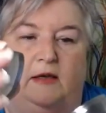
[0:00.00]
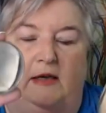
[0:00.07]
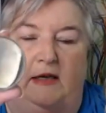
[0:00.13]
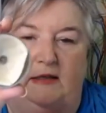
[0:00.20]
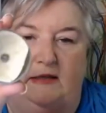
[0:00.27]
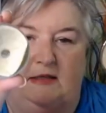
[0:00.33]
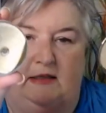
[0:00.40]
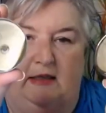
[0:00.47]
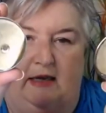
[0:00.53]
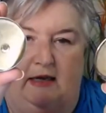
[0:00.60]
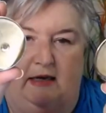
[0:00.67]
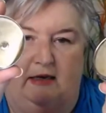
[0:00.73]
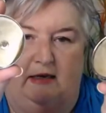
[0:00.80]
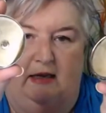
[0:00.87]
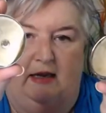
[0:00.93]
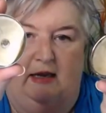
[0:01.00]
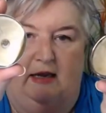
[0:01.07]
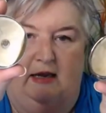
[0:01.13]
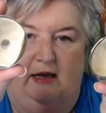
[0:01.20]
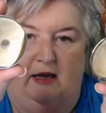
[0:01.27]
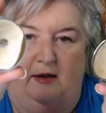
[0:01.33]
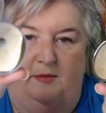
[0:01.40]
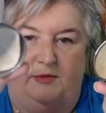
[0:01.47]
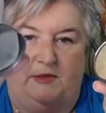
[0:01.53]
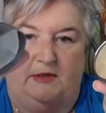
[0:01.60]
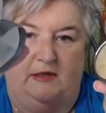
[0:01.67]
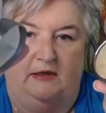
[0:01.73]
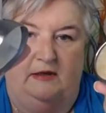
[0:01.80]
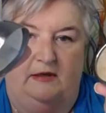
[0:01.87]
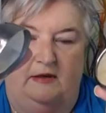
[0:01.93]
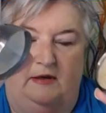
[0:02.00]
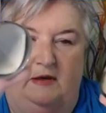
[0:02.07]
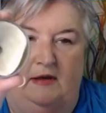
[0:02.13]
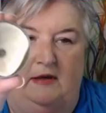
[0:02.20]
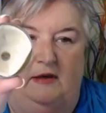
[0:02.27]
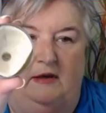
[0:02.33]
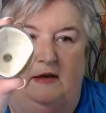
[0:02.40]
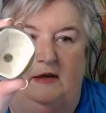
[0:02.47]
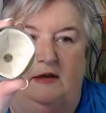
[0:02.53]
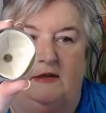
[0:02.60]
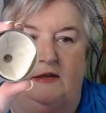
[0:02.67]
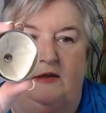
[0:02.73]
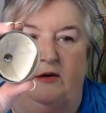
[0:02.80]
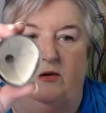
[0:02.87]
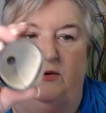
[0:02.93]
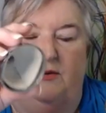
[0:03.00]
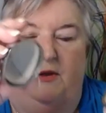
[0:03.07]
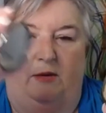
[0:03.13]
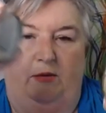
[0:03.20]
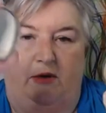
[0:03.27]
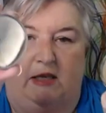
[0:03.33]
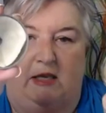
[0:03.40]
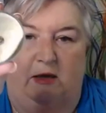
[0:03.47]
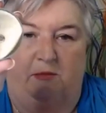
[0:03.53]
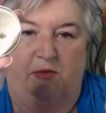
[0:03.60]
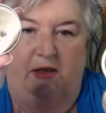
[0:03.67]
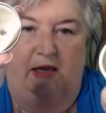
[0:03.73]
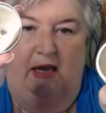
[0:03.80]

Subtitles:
insulated egg cups. So they would keep the